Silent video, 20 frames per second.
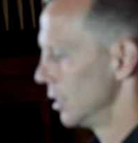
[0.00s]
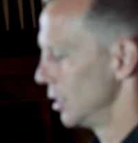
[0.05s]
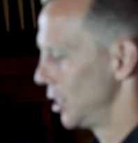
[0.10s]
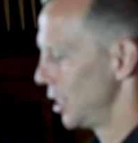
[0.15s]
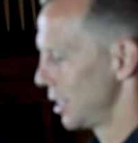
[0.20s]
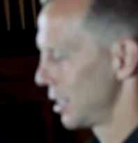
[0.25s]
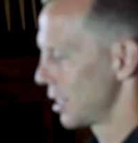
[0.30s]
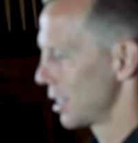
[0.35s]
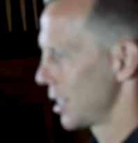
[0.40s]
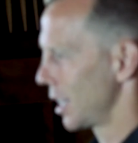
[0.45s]

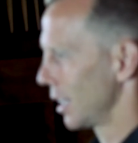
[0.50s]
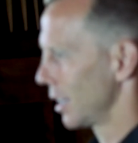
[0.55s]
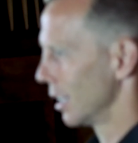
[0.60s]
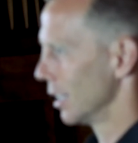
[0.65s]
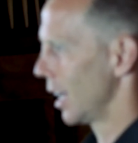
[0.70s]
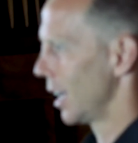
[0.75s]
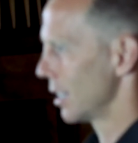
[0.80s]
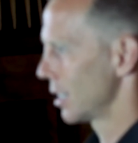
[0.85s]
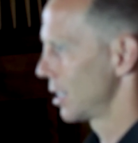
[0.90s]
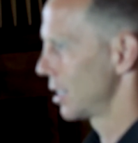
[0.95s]
Jesus at
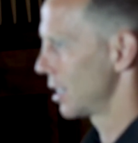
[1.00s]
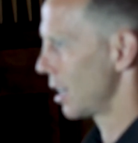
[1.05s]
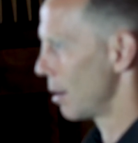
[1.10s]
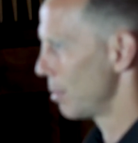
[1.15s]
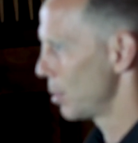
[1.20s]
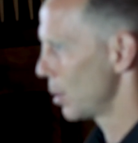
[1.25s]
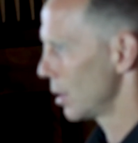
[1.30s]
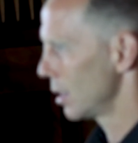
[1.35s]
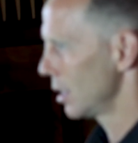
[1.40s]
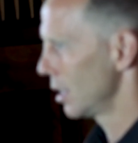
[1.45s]
the Last
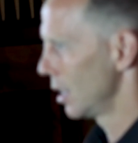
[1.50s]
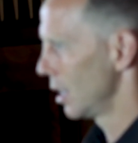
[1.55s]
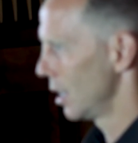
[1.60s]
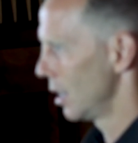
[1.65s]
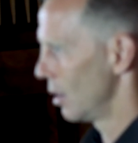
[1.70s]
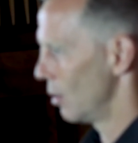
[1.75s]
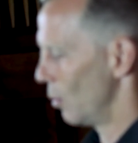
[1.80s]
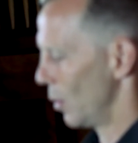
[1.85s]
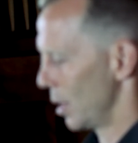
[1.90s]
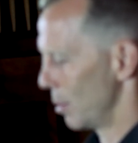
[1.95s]
Supper,
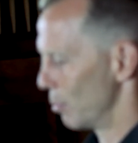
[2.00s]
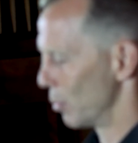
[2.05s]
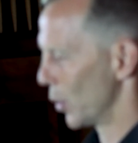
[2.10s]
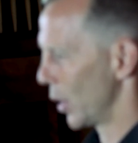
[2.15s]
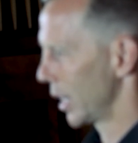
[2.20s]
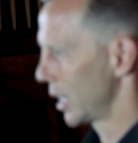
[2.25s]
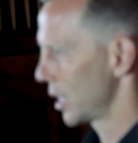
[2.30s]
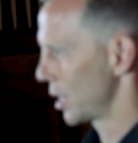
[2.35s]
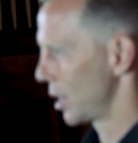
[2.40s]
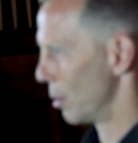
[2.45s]
when he
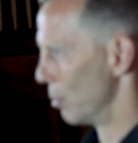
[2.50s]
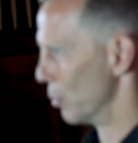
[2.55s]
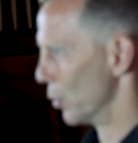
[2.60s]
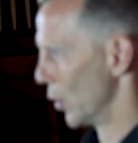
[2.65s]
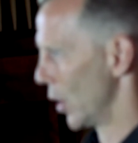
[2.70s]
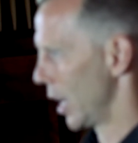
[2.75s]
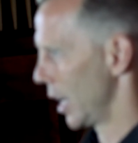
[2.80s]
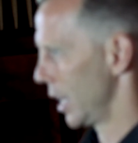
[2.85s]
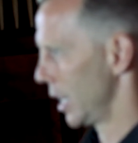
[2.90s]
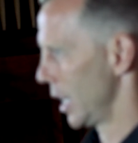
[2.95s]
breaks the
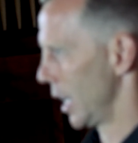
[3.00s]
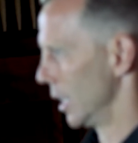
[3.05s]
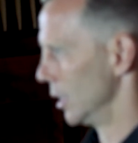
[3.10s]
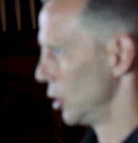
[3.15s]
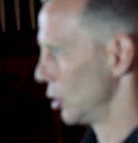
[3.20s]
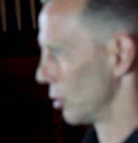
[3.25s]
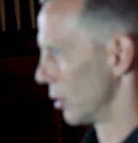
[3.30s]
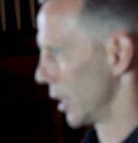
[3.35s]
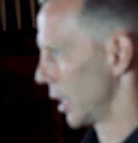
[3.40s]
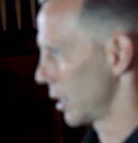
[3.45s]
bread
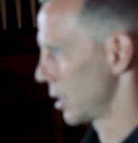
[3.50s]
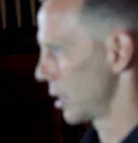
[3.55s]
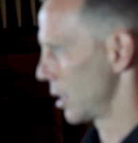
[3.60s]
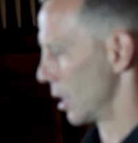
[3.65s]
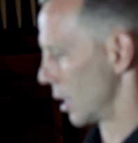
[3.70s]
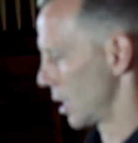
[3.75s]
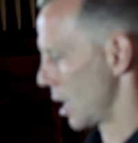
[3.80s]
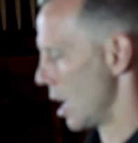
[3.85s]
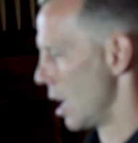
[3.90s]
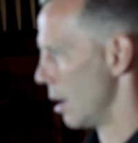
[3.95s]
and drinks
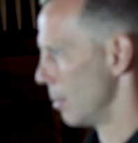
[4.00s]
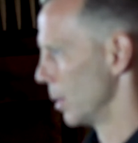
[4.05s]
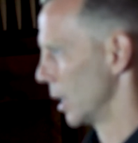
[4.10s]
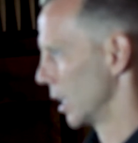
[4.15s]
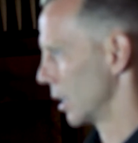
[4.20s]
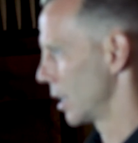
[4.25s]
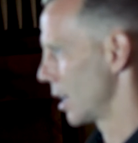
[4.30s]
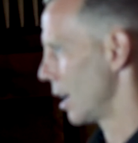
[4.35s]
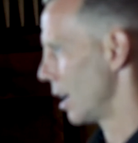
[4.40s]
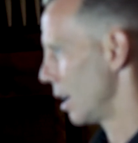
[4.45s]
the
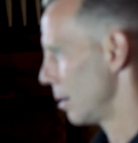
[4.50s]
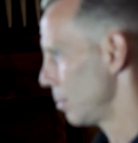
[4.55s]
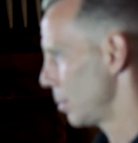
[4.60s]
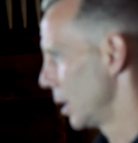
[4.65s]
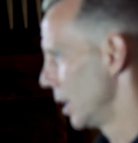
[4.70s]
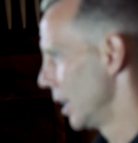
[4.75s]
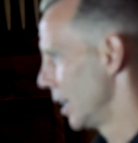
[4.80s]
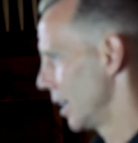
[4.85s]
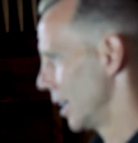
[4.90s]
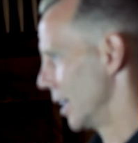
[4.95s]
common cup
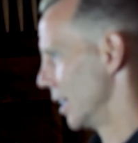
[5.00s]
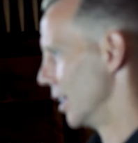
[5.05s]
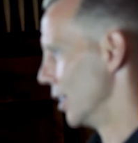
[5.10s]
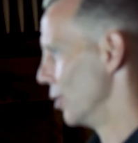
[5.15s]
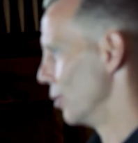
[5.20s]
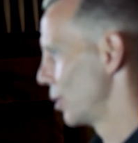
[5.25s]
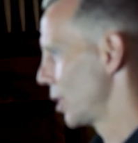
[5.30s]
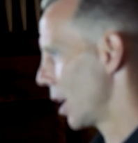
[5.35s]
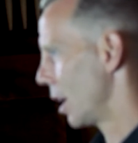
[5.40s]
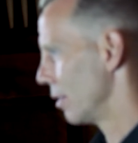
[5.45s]
in the
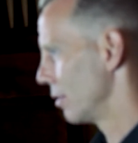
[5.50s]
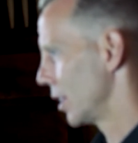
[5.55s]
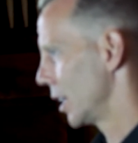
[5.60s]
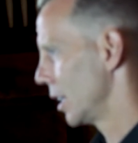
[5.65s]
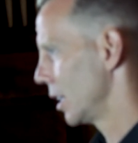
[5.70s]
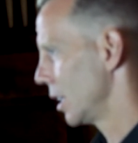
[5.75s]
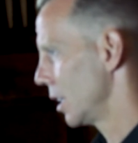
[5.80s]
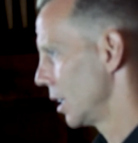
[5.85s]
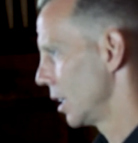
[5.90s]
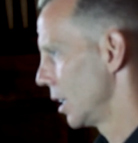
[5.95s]
new
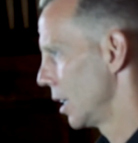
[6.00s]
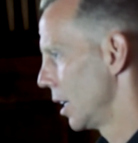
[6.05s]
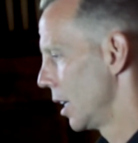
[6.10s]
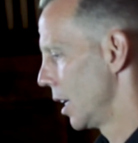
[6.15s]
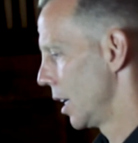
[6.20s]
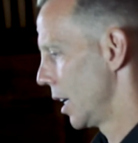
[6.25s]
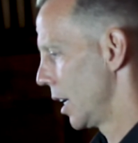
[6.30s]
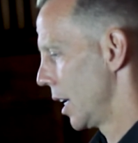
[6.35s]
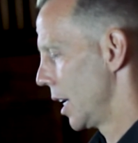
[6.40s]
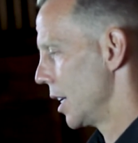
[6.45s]
covenant,
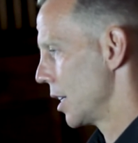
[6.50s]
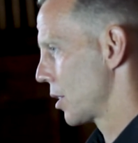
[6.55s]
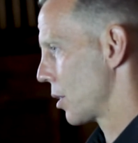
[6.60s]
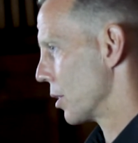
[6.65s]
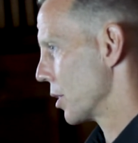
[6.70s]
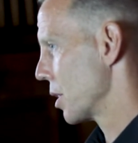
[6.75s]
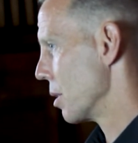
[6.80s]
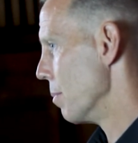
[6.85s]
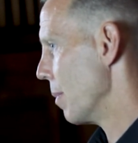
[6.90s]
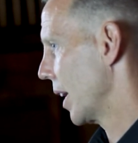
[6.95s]
he
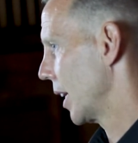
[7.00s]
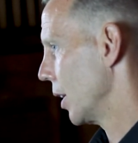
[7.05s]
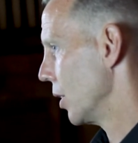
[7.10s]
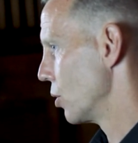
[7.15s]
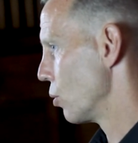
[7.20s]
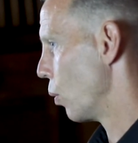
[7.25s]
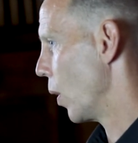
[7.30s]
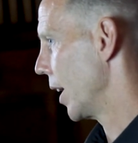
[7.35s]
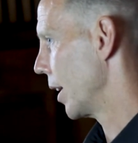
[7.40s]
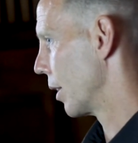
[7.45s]
starts to make
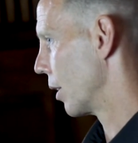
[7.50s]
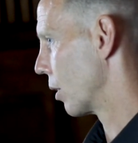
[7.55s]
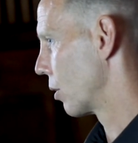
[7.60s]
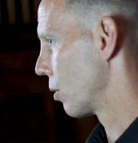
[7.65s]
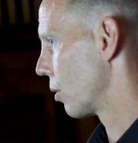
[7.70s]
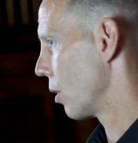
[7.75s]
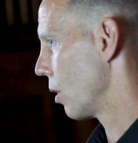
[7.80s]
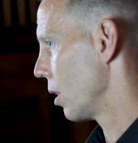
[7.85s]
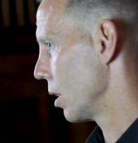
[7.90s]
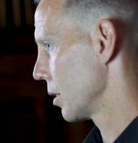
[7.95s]
his way to the
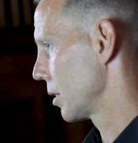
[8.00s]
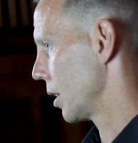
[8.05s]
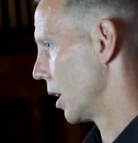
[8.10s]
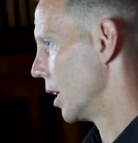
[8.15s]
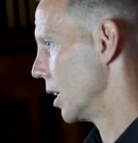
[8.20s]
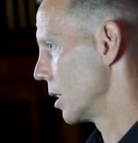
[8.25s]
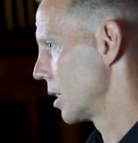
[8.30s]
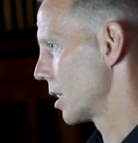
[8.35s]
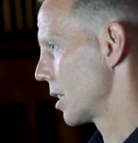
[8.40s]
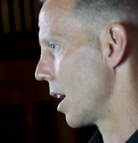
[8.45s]
cross
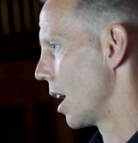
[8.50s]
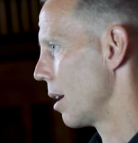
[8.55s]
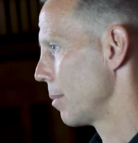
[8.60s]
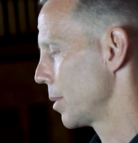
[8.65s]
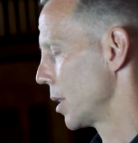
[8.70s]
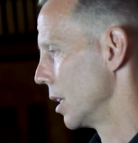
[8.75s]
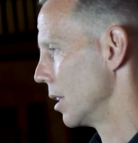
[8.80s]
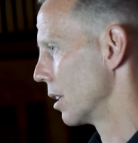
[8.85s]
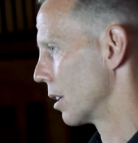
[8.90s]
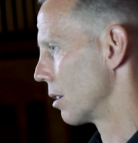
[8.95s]
and he
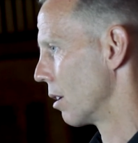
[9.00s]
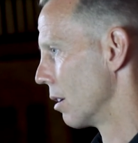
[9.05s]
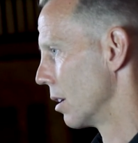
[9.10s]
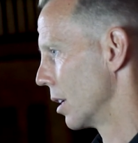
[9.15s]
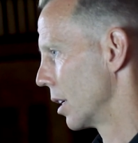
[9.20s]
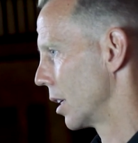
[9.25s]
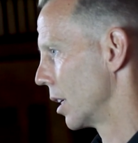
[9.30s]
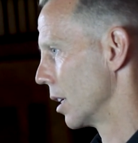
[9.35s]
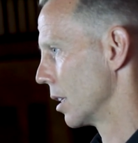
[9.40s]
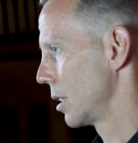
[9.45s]
stops in the
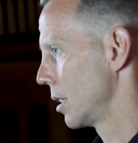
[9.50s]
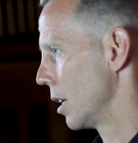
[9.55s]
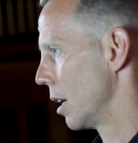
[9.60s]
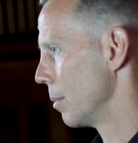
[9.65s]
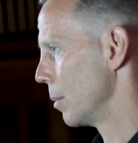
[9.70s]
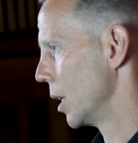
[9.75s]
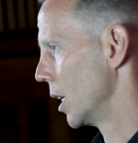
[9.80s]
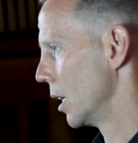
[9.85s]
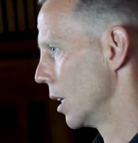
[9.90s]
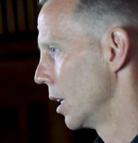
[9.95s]
Garden of
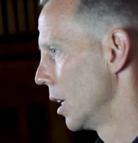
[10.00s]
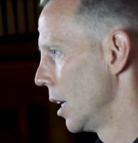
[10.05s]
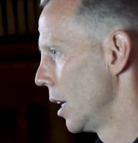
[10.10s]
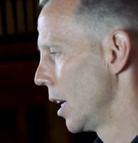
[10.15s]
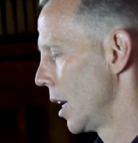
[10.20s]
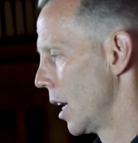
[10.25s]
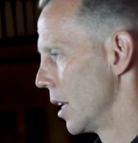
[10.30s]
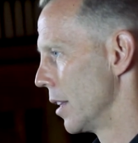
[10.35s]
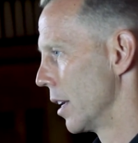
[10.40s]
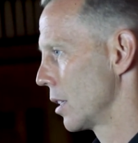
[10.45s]
Gethsemane.
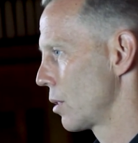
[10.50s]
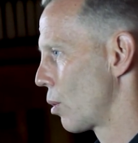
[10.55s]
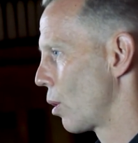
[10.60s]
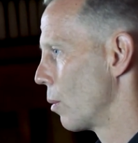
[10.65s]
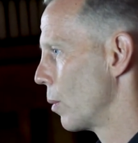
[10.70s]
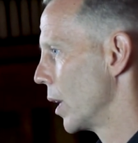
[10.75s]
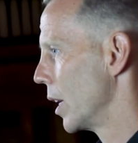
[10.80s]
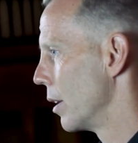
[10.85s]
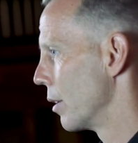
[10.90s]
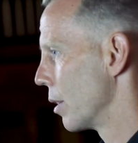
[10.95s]
And that's
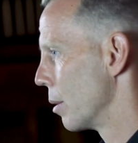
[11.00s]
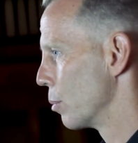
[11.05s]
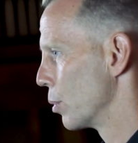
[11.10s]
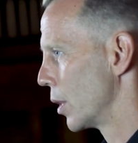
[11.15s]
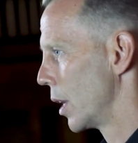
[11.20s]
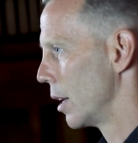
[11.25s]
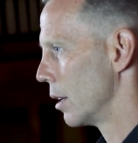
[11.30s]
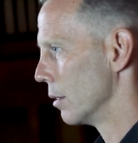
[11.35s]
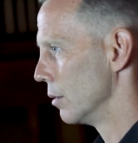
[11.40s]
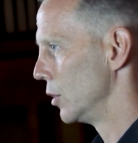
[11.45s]
where we hear the
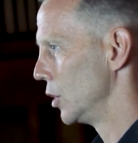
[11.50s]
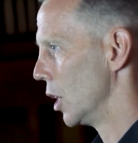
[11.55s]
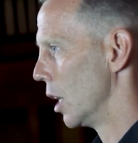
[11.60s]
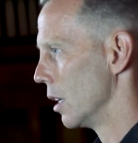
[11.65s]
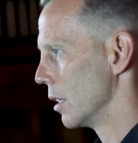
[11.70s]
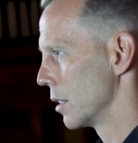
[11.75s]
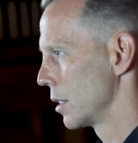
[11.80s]
prayer of John